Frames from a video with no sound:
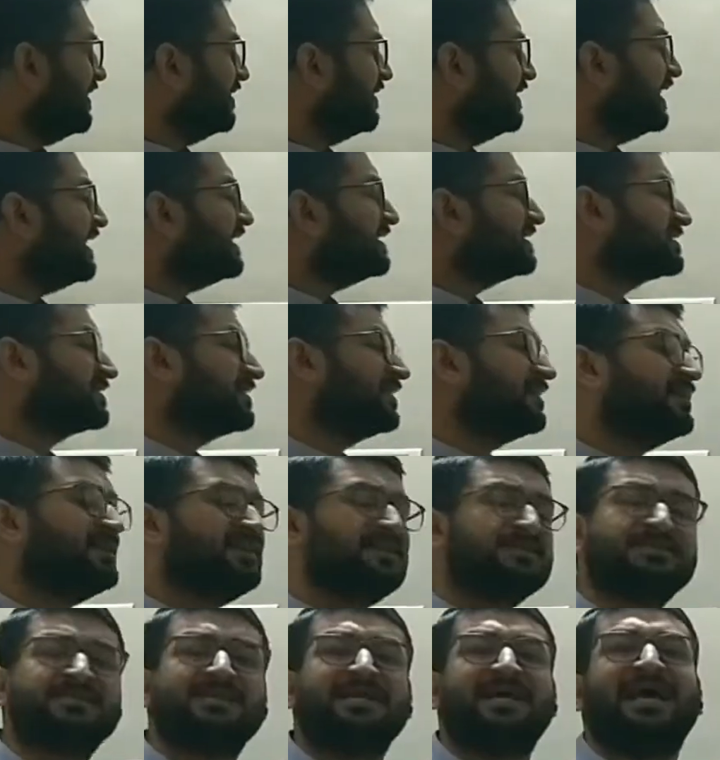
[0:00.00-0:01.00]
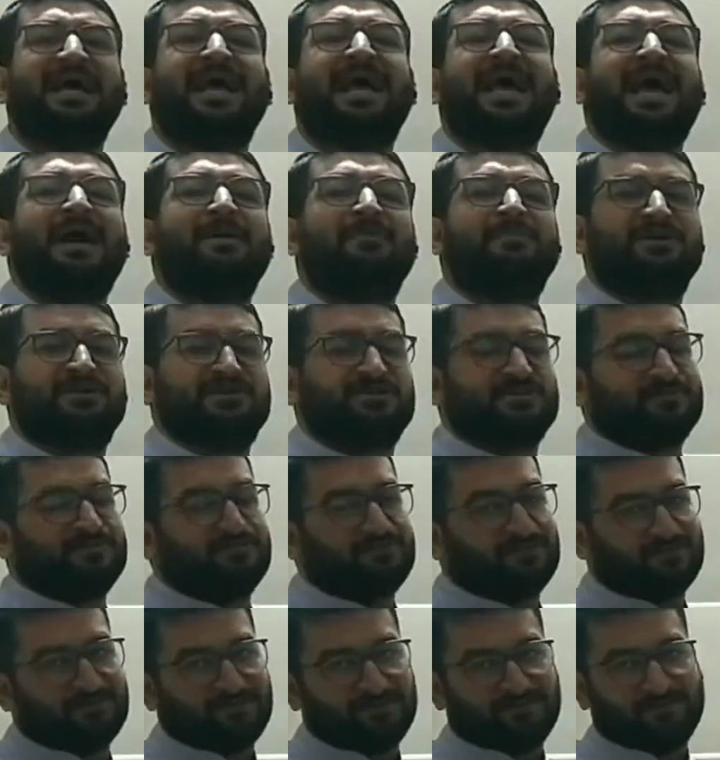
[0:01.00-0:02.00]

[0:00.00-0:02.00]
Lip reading: Next, third is habits.